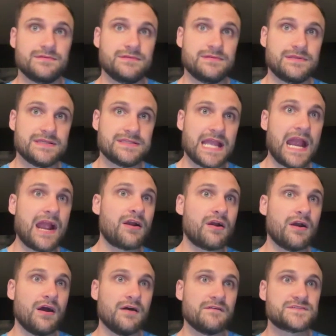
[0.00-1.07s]
this
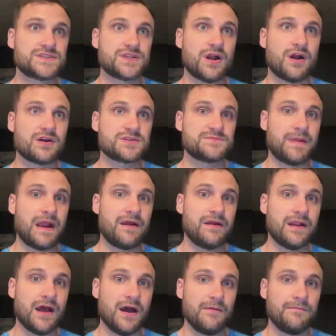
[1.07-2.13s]
era of stars
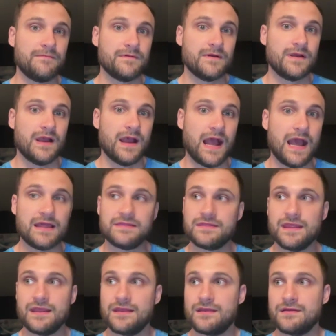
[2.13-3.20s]
pairing up, I
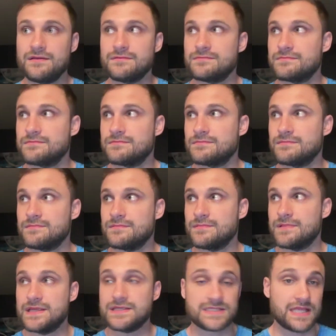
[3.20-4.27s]
think
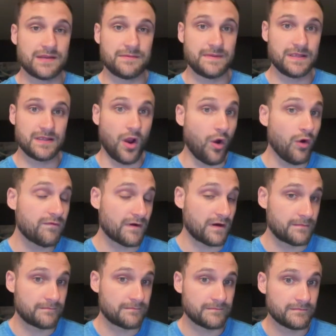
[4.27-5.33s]
is going to be
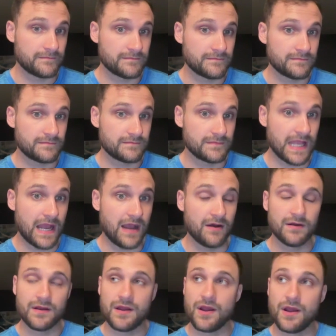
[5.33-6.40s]
over
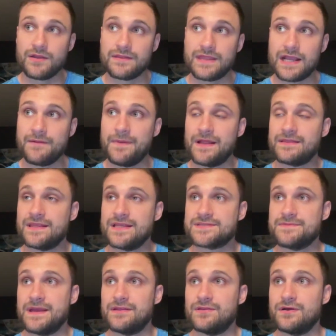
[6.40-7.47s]
now. Think about
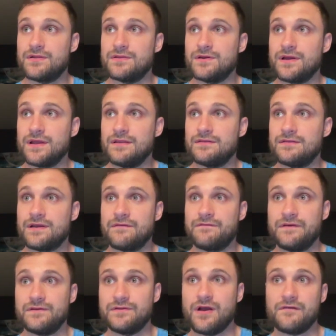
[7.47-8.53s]
this, man. Look at
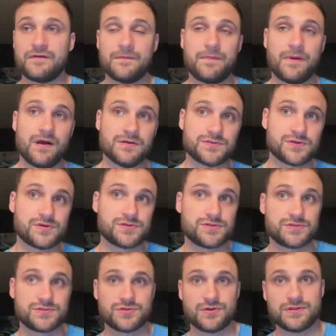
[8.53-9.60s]
Philadelphia. Paul
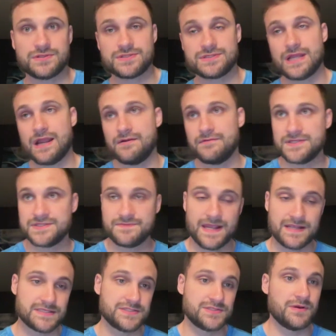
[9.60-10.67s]
George joins Tyrese
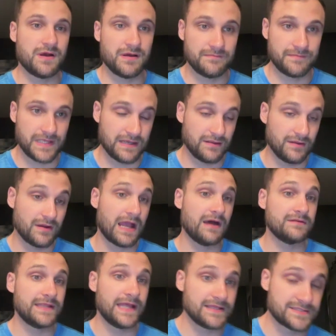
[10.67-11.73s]
Maxey, Joel Embiid. Look
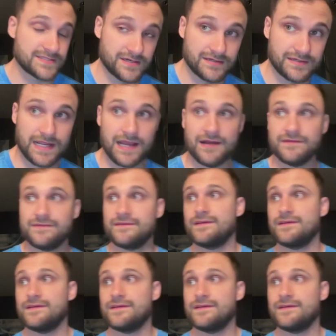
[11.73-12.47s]
how that turned out.